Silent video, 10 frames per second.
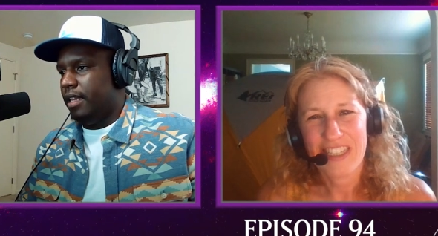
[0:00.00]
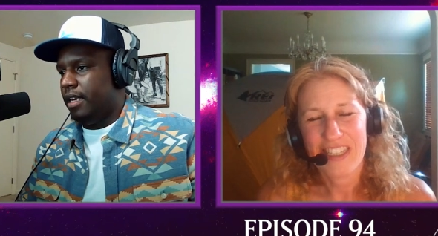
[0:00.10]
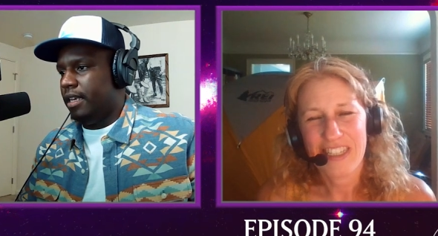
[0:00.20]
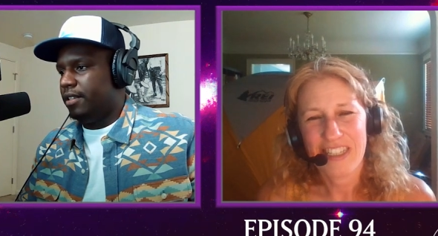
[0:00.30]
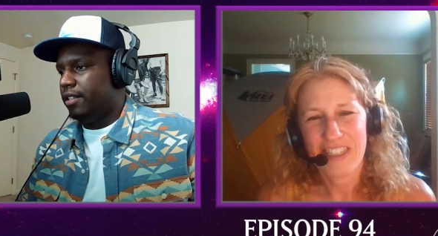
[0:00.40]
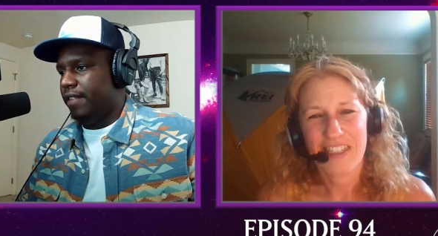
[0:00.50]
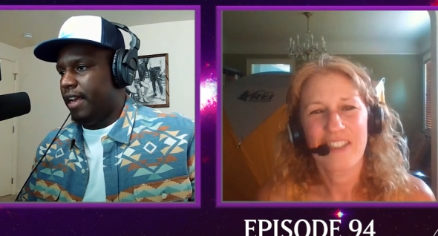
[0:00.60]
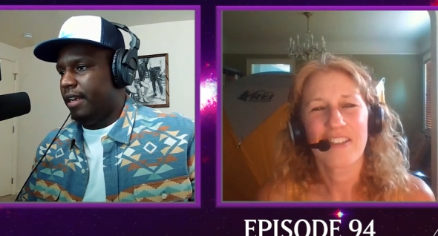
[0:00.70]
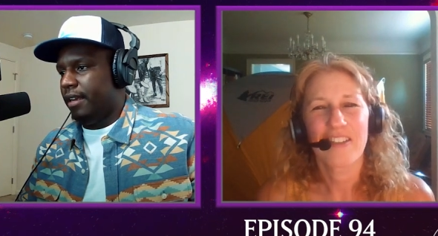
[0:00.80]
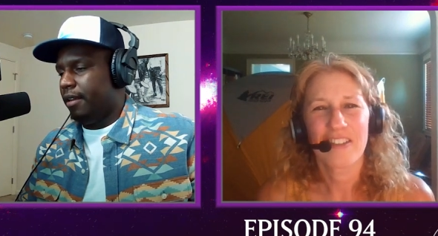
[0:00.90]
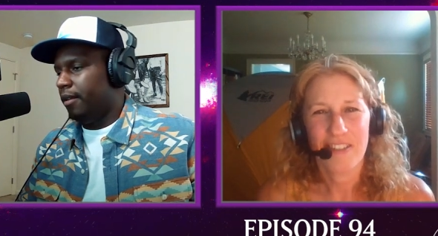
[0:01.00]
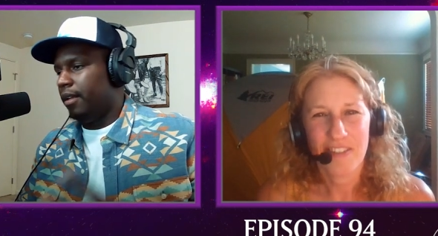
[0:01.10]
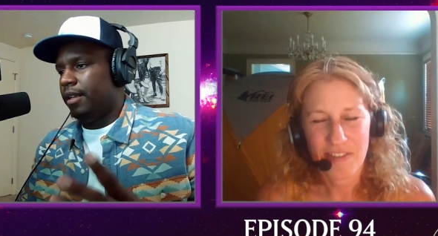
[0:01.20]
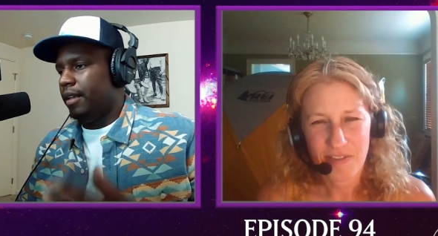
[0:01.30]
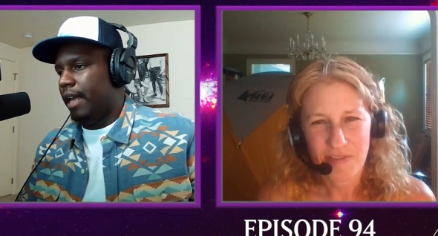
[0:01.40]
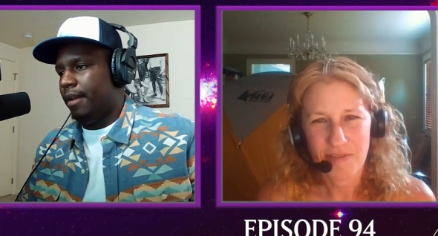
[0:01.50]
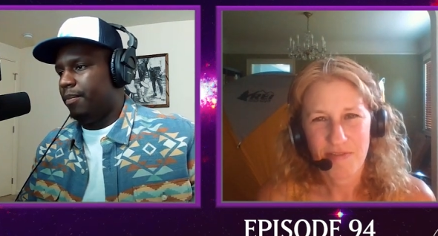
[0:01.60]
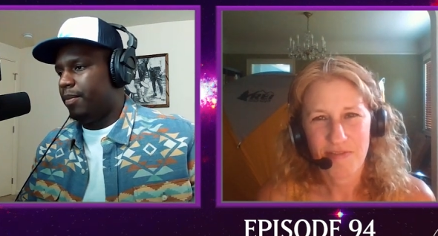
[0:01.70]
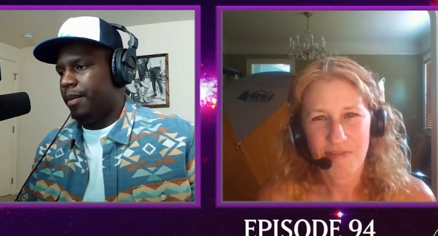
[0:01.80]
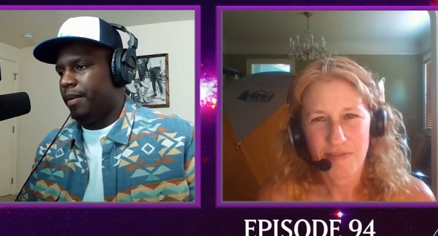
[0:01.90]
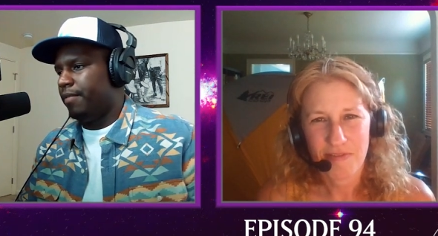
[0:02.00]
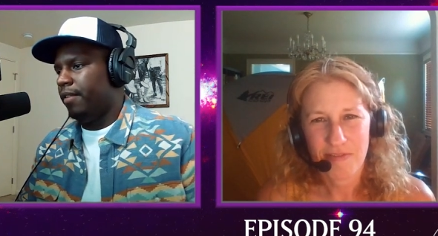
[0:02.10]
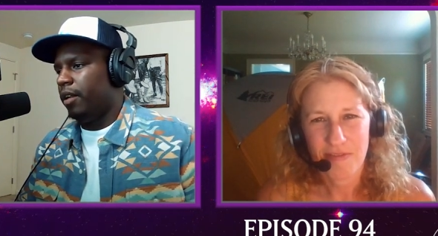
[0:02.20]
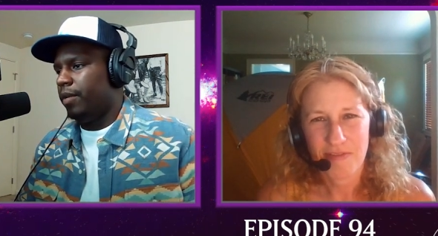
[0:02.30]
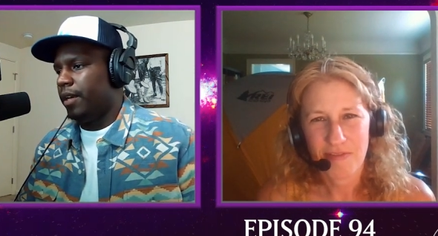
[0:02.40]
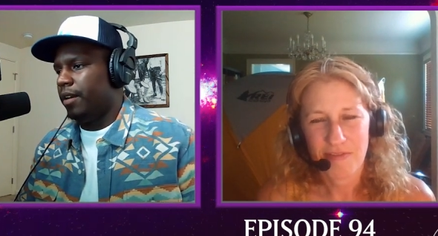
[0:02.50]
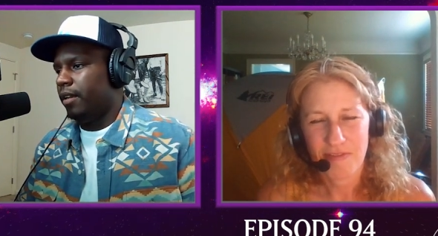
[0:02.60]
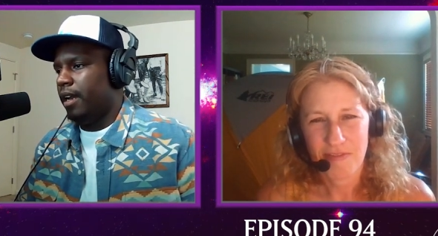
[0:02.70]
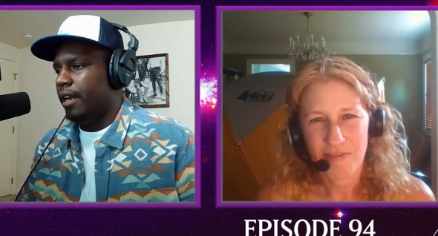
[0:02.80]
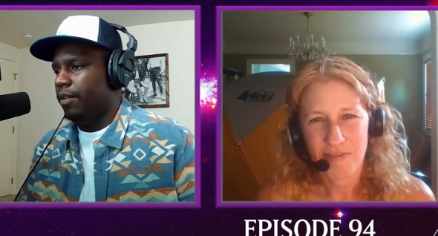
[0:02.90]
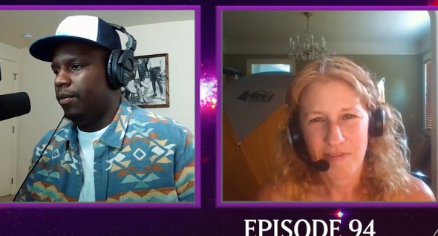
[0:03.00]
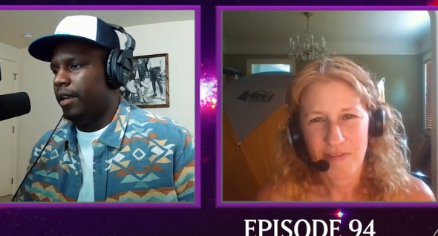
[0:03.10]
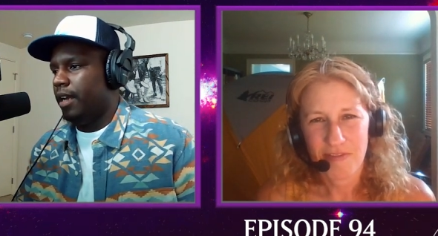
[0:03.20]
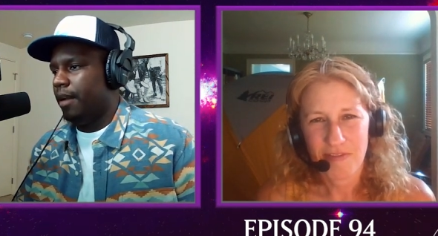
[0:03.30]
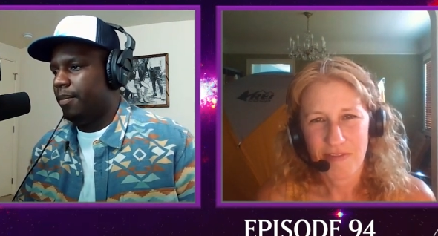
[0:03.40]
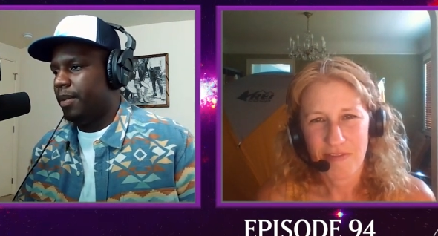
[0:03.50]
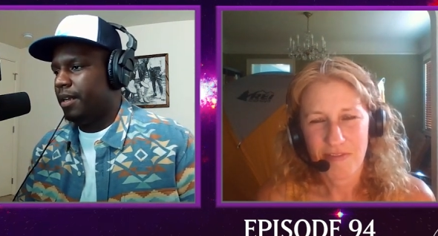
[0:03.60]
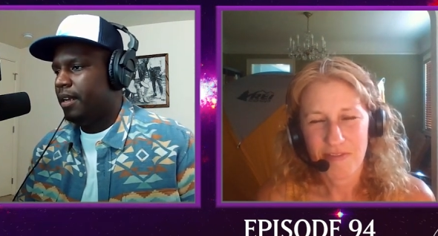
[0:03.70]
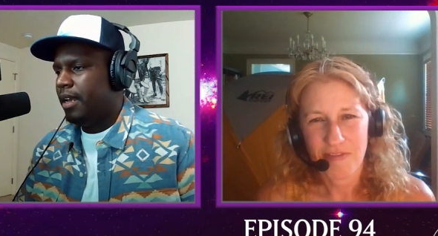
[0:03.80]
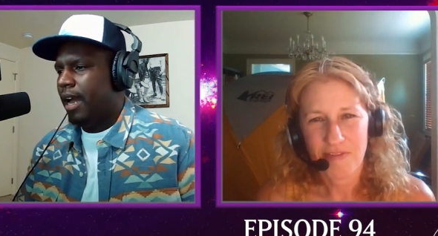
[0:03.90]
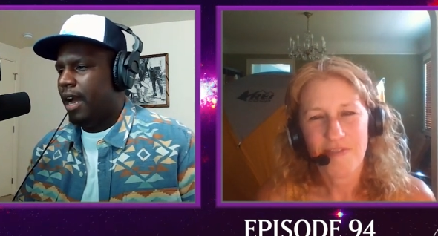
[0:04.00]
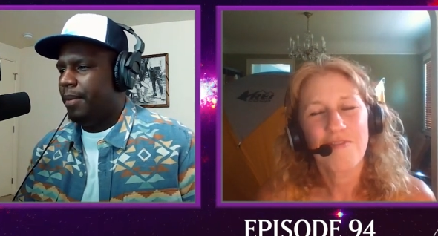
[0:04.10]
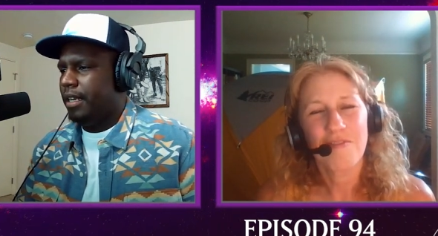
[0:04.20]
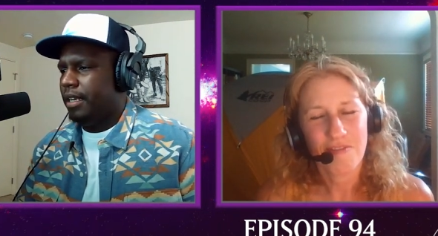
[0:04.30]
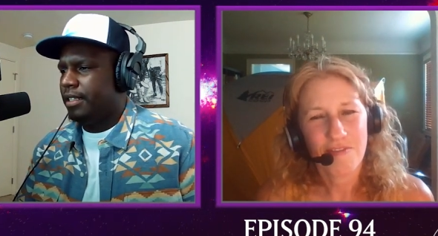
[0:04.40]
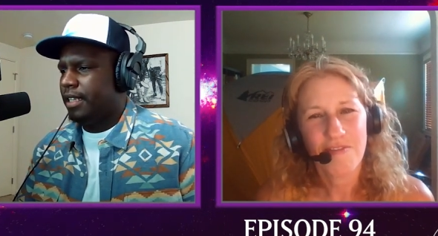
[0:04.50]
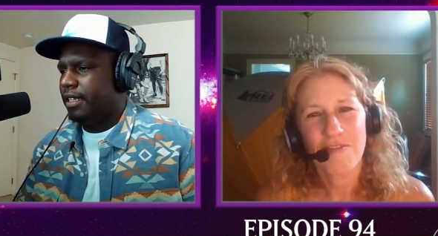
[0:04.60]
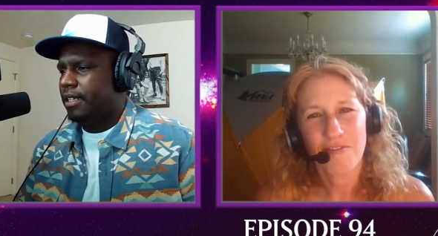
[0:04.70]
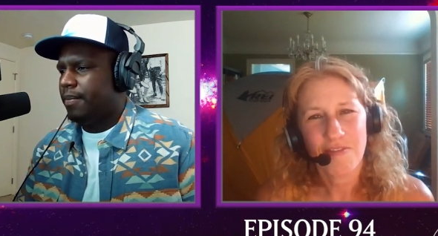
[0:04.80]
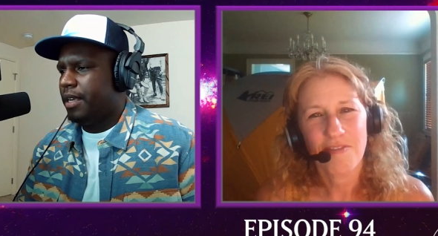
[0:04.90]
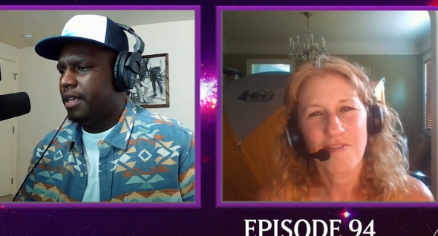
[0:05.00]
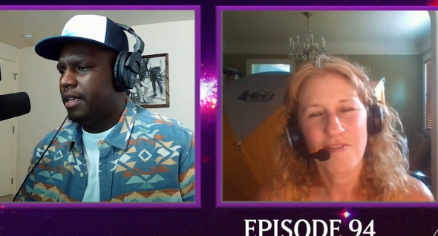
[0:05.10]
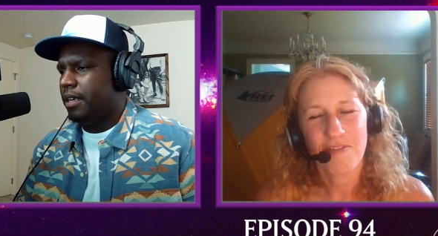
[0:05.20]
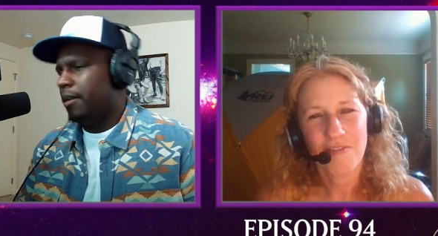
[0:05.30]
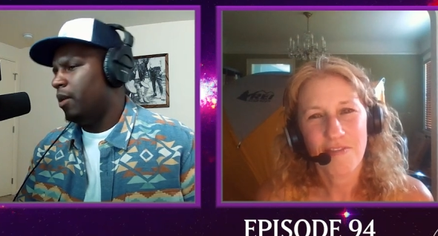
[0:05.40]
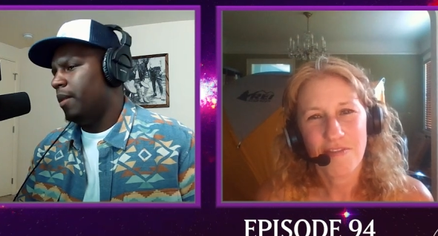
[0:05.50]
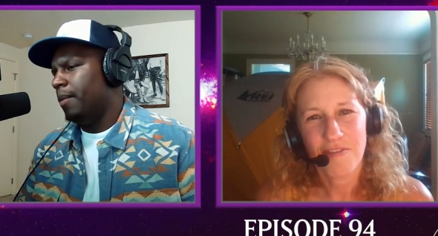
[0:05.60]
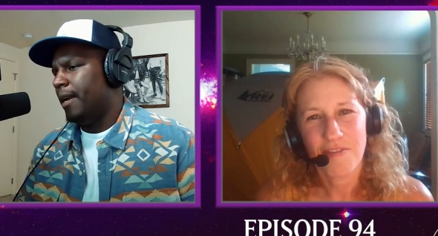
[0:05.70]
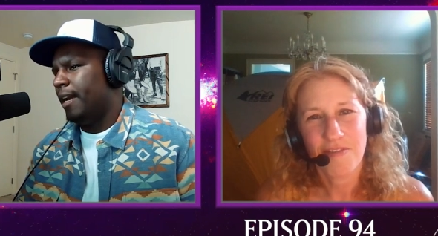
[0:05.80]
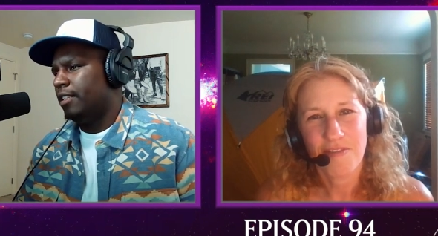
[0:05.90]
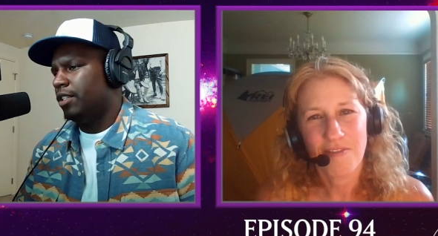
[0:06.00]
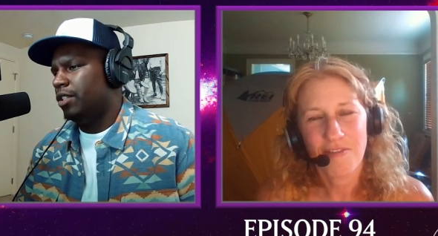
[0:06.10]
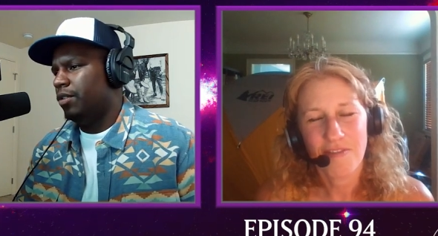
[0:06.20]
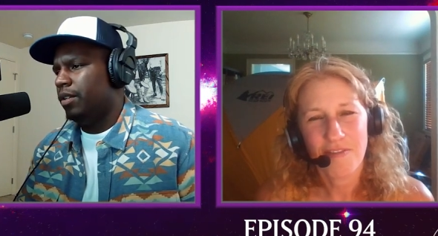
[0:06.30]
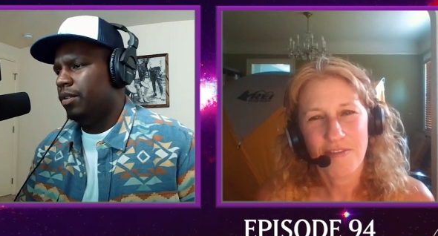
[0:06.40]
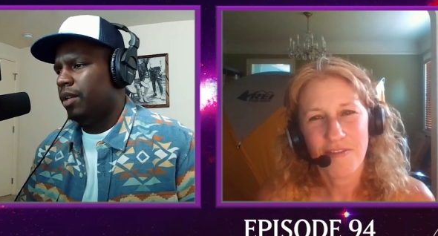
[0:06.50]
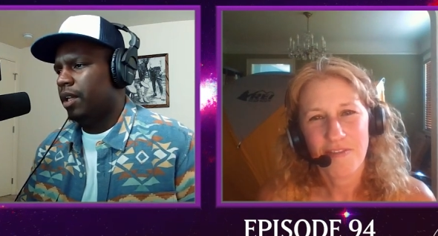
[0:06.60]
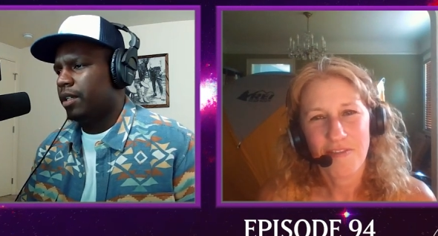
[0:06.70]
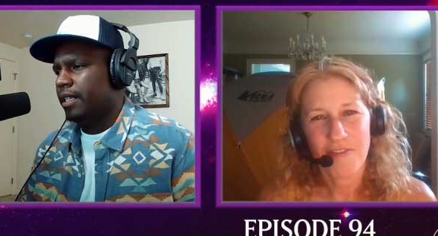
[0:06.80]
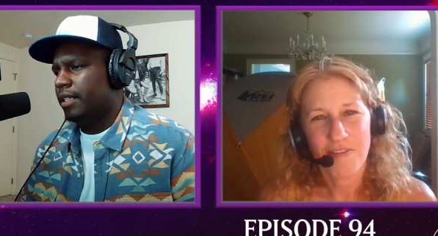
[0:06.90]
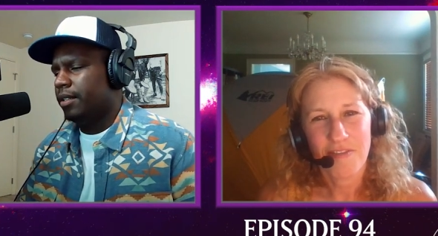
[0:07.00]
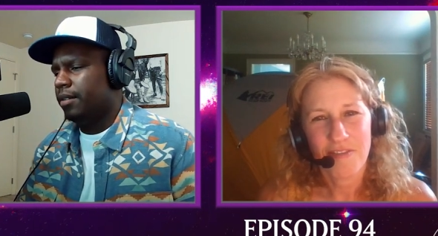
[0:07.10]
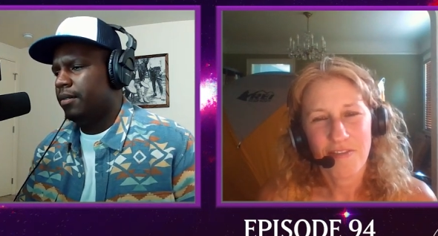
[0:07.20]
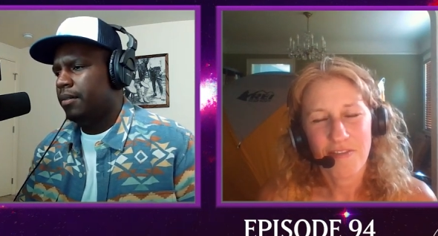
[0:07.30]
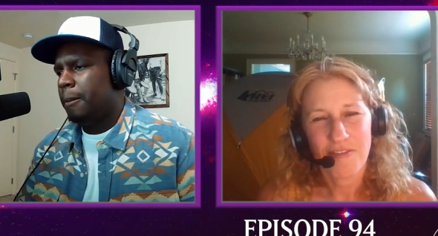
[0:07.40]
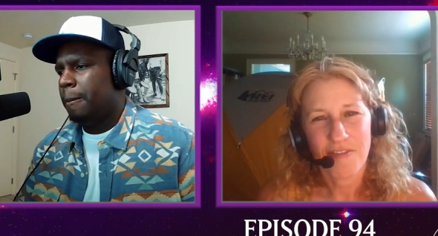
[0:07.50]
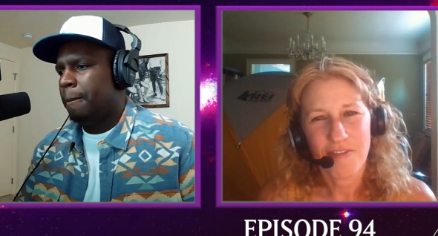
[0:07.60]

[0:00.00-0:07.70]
Speaker 1: in the savannah, and it had a pretty big following online and whatnot. But I mean, is that something you know in the past that you you'd looked into?